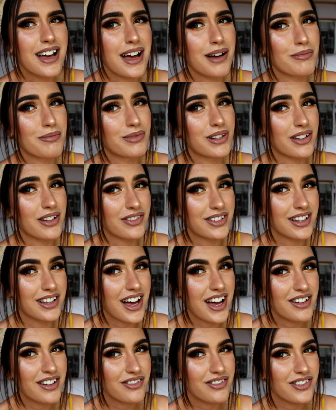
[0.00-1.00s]
I'm loving
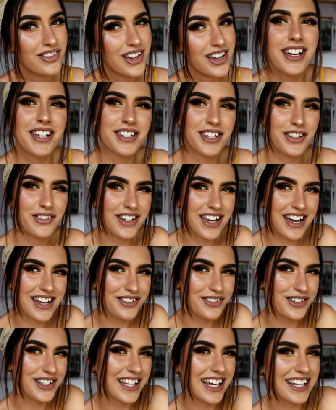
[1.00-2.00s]
life. So if you
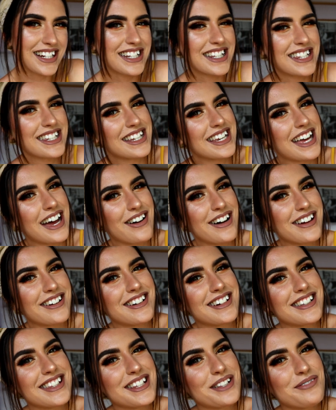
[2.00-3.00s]
guys would like to see how I
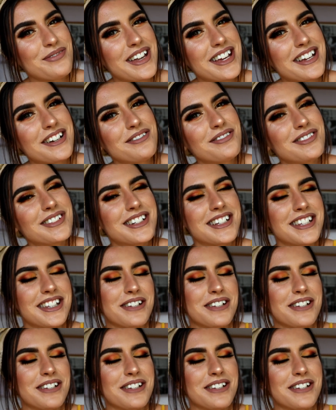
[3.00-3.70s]
got this makeup look,